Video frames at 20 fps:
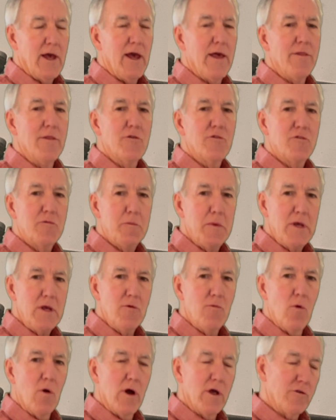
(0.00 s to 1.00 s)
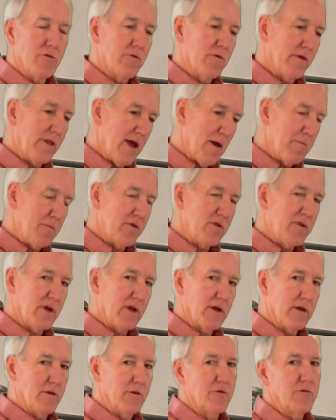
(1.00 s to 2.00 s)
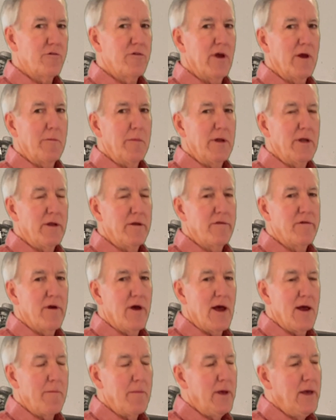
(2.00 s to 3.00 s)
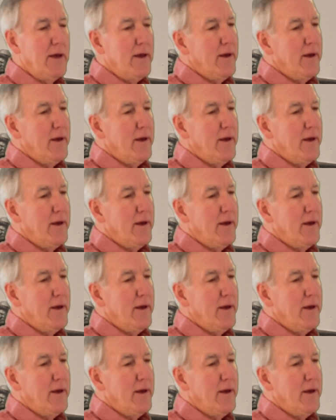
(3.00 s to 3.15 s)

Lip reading: and the speed was for that particular segment in time.